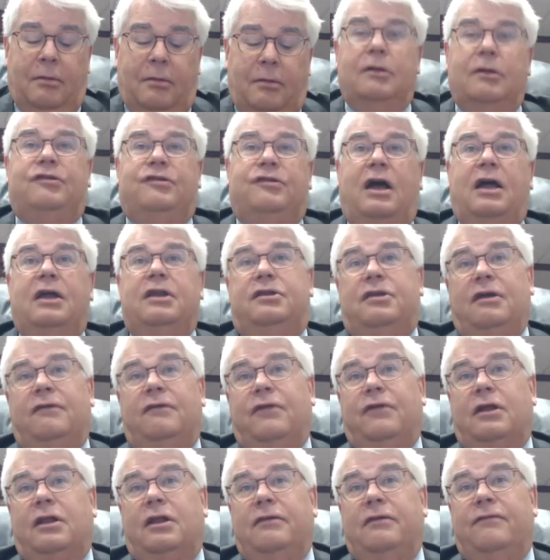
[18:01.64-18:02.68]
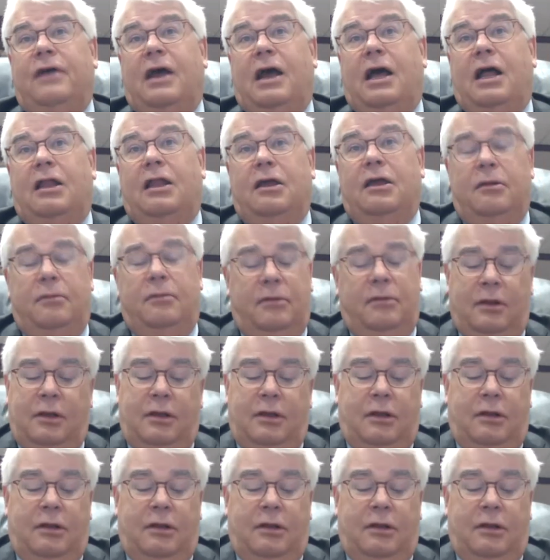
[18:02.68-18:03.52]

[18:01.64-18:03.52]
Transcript: scientifically valid